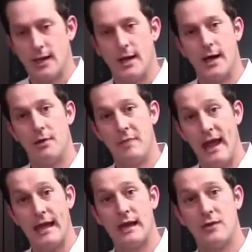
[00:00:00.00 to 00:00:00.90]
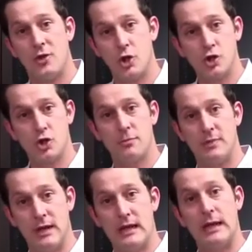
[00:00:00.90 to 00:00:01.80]
um, and those should
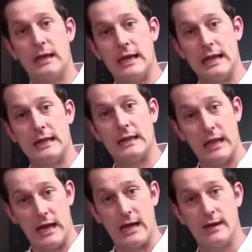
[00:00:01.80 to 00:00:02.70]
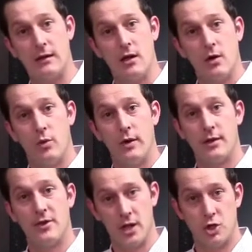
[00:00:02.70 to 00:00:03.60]
be in line
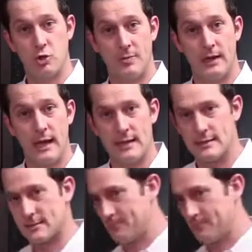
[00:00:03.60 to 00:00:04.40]
with a UPS.